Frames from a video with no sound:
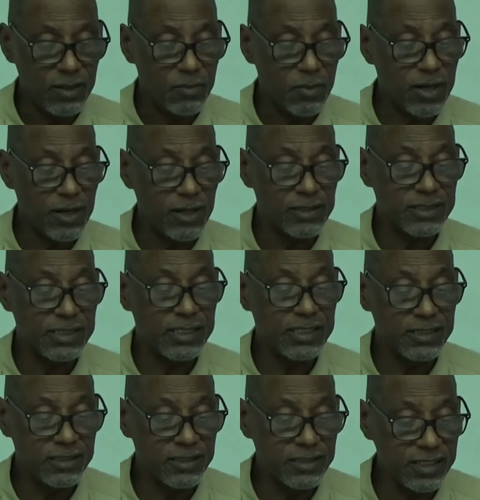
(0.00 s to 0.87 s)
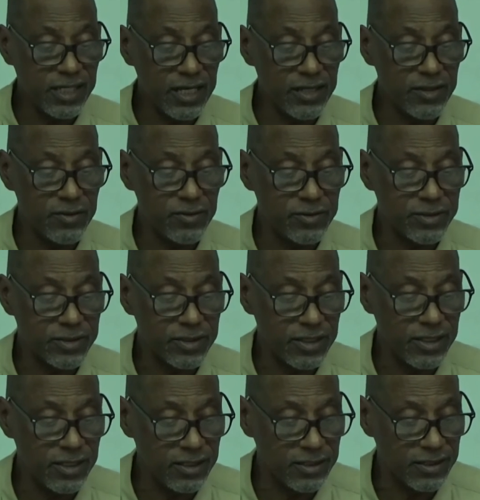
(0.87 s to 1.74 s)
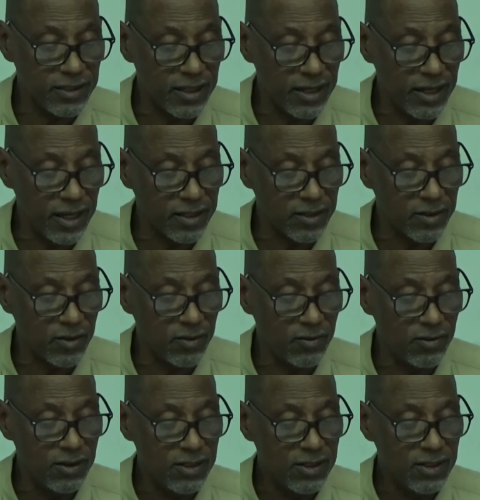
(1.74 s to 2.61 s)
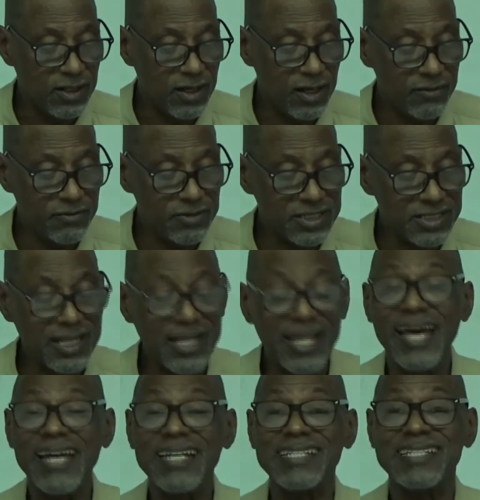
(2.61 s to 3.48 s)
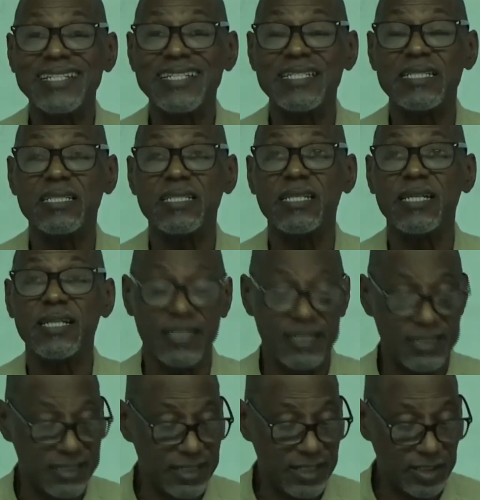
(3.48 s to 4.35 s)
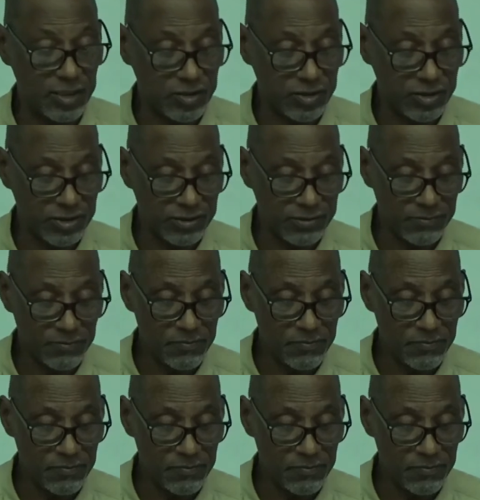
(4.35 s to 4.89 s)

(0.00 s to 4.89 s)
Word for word: because he continues to hear the echo of his likeness in us.